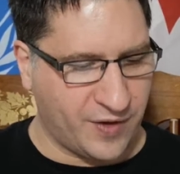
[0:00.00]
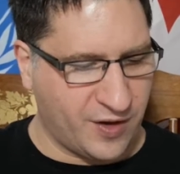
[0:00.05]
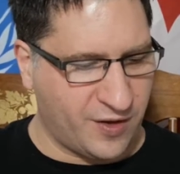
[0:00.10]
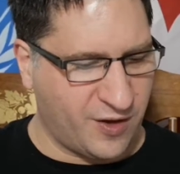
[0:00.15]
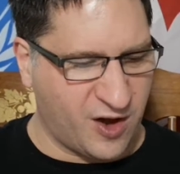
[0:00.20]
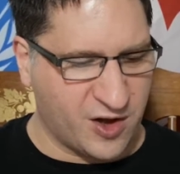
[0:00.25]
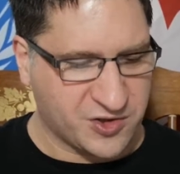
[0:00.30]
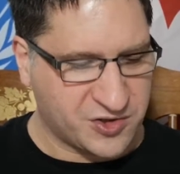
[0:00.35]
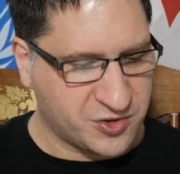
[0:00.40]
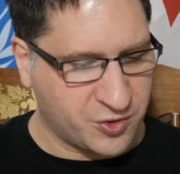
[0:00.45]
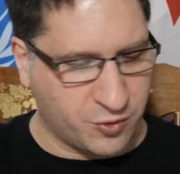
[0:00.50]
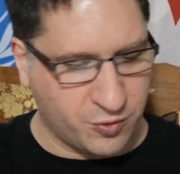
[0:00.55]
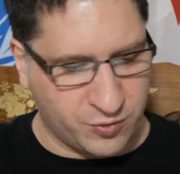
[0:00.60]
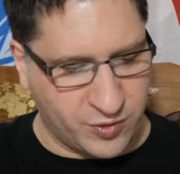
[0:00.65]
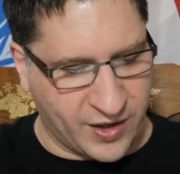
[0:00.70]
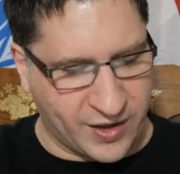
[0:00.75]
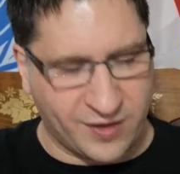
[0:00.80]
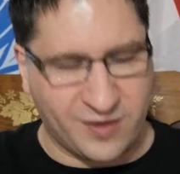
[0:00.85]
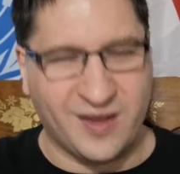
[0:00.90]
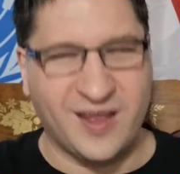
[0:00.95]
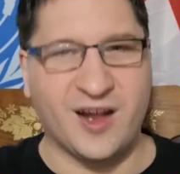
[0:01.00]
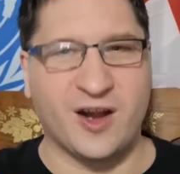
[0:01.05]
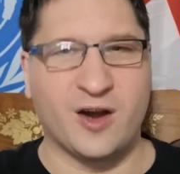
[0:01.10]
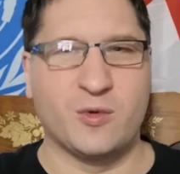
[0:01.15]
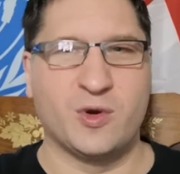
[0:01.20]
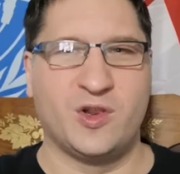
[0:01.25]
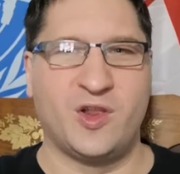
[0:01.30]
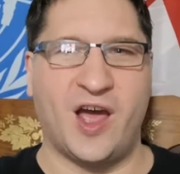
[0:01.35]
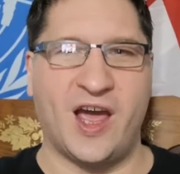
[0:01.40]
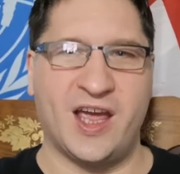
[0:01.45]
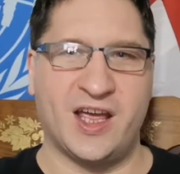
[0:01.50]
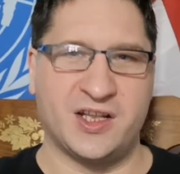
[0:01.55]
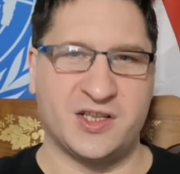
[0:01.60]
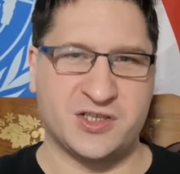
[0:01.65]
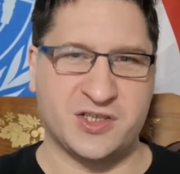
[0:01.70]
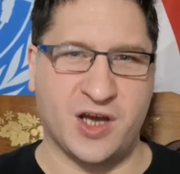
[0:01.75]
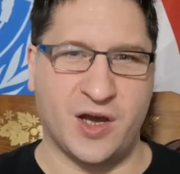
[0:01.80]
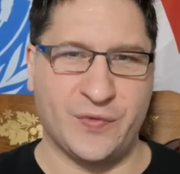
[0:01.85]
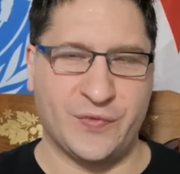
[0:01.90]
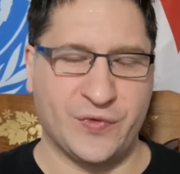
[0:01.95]
also like get our
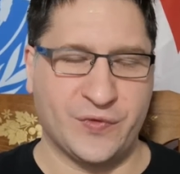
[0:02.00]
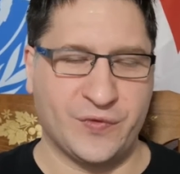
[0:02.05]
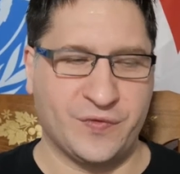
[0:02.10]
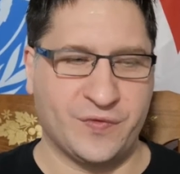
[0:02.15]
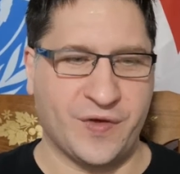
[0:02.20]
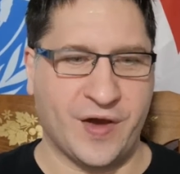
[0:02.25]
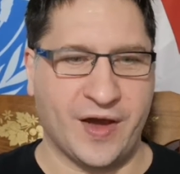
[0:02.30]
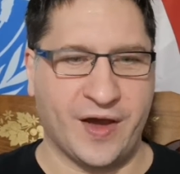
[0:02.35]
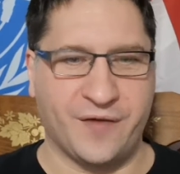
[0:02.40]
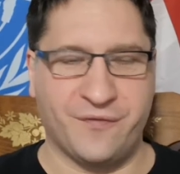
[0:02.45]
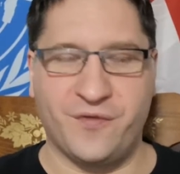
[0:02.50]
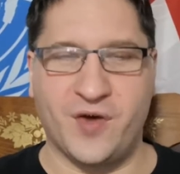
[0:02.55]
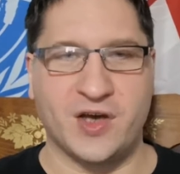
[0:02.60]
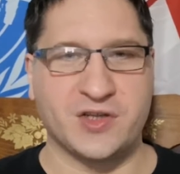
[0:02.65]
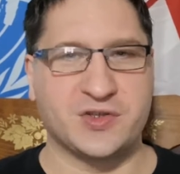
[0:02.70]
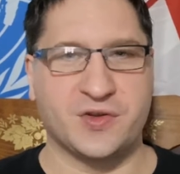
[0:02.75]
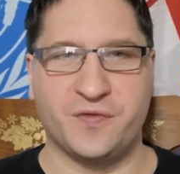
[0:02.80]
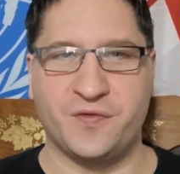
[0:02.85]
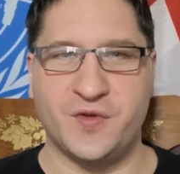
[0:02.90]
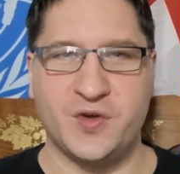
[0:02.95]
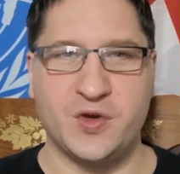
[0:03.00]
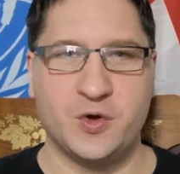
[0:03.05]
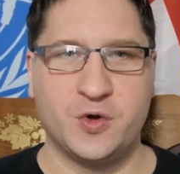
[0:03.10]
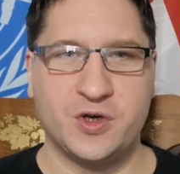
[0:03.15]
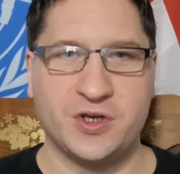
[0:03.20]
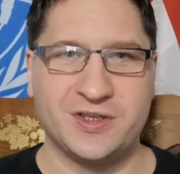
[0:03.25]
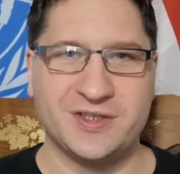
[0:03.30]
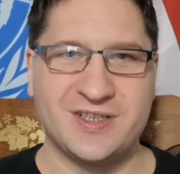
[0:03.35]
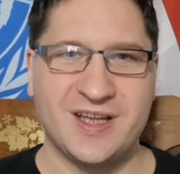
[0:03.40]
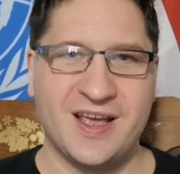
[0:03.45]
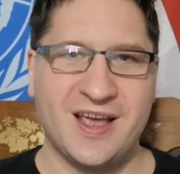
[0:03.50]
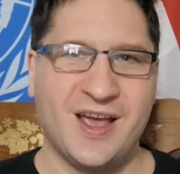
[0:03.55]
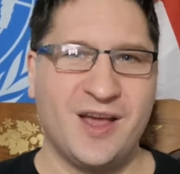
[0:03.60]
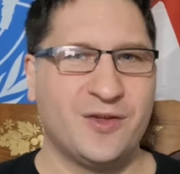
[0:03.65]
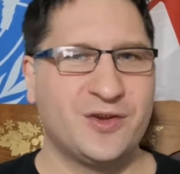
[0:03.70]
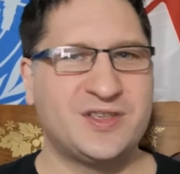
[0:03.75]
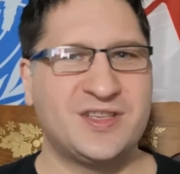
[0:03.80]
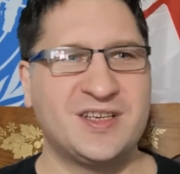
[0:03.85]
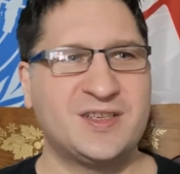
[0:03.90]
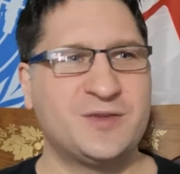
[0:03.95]
reliance off of uh, fossil fuels
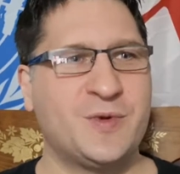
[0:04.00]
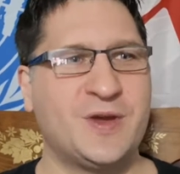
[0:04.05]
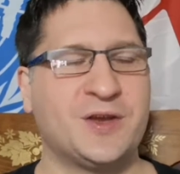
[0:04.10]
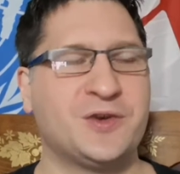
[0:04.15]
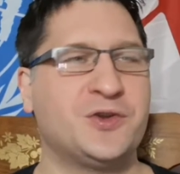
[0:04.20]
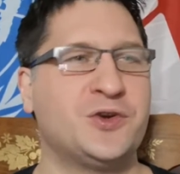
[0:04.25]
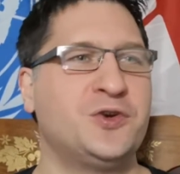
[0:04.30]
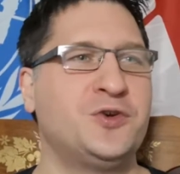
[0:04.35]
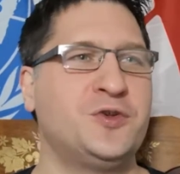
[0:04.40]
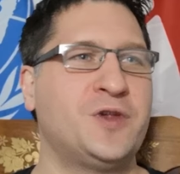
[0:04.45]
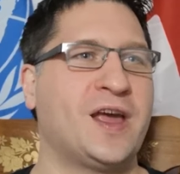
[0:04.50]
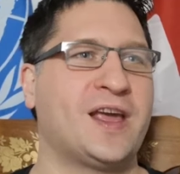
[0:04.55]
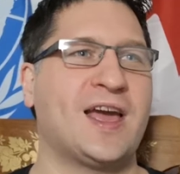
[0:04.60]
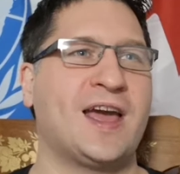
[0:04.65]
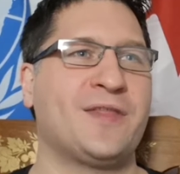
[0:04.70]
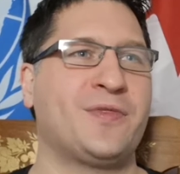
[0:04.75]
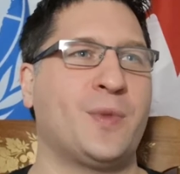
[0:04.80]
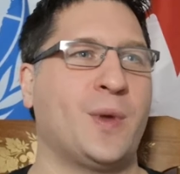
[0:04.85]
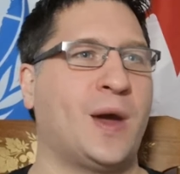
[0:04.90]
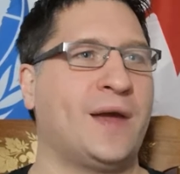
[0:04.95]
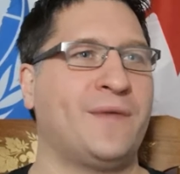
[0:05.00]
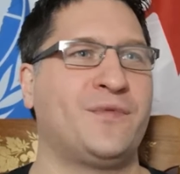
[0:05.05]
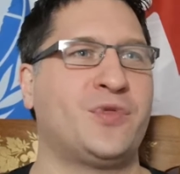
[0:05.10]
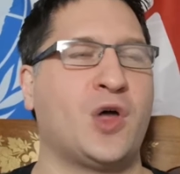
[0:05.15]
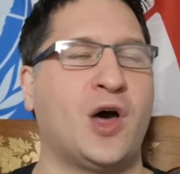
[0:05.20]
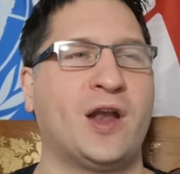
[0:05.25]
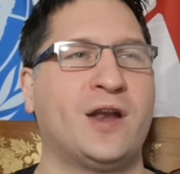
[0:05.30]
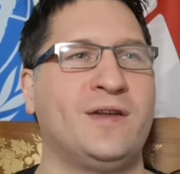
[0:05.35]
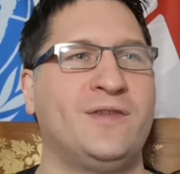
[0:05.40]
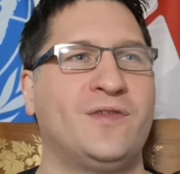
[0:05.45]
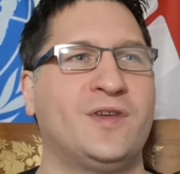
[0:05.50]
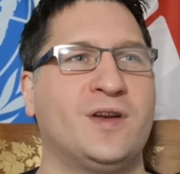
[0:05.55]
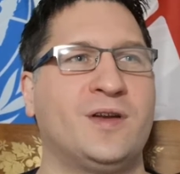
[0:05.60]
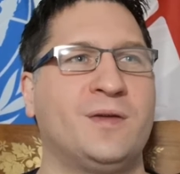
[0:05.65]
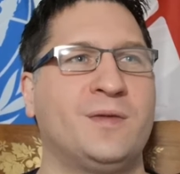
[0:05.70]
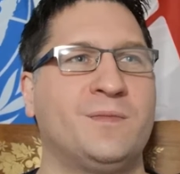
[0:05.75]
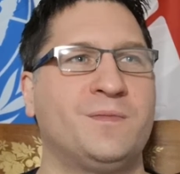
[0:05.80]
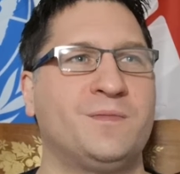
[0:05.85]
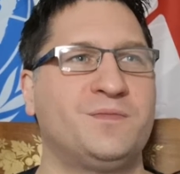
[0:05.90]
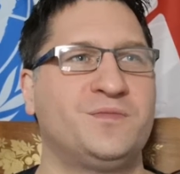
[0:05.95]
there's things we can do like I, i've thought
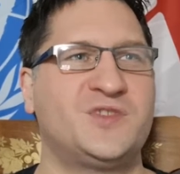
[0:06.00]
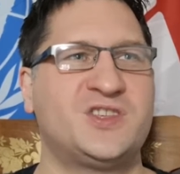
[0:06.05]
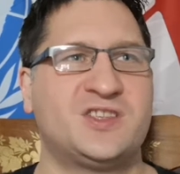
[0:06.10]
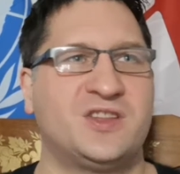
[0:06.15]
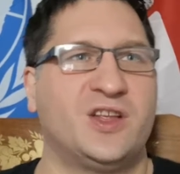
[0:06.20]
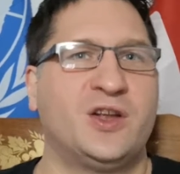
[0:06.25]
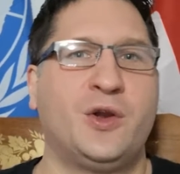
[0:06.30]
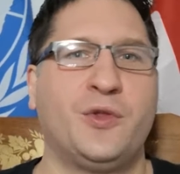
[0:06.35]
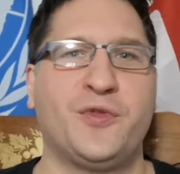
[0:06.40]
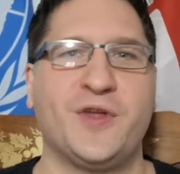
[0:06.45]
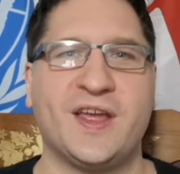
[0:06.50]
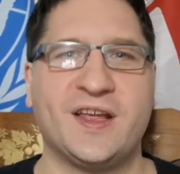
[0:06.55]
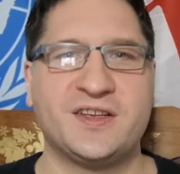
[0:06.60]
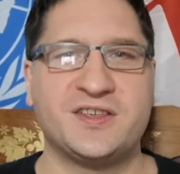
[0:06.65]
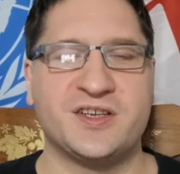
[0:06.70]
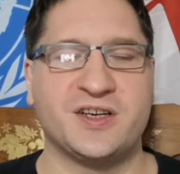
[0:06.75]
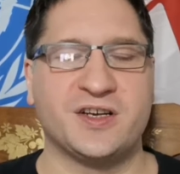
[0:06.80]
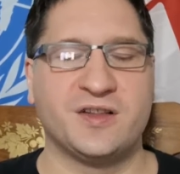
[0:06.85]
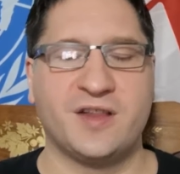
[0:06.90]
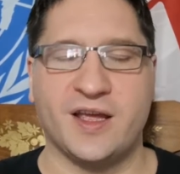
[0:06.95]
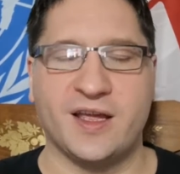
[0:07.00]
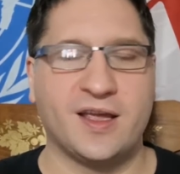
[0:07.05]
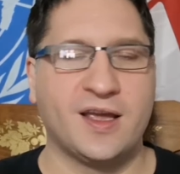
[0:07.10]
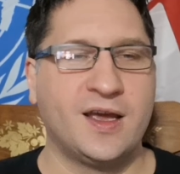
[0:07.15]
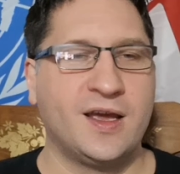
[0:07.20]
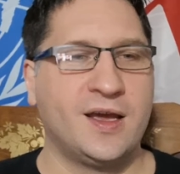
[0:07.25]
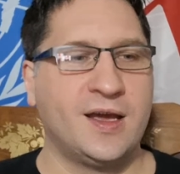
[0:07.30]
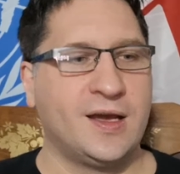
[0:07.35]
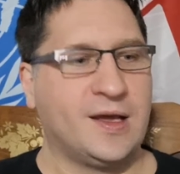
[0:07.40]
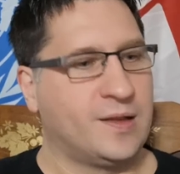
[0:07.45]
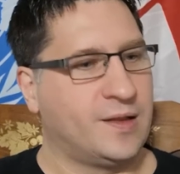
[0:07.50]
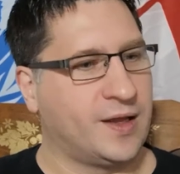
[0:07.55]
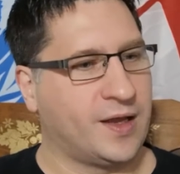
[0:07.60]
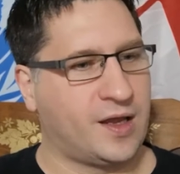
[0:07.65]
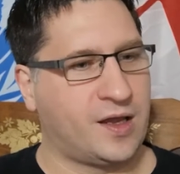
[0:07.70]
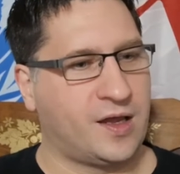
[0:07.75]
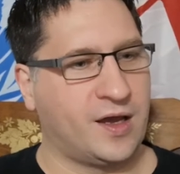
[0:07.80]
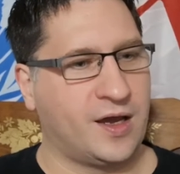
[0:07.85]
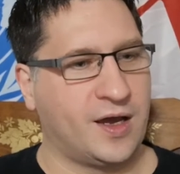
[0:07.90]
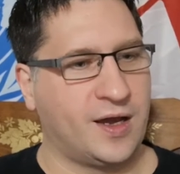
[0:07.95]
even just little things here like
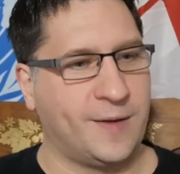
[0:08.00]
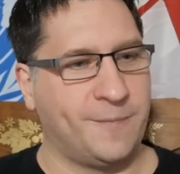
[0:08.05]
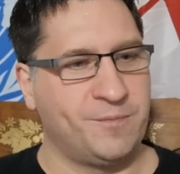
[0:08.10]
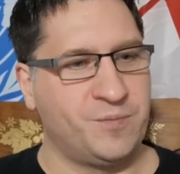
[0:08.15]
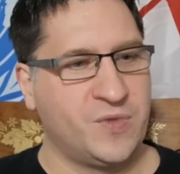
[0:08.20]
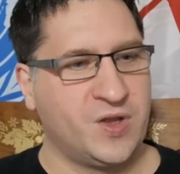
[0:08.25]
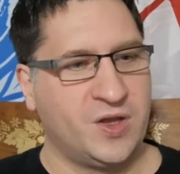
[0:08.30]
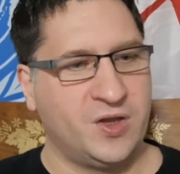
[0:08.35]
like uh,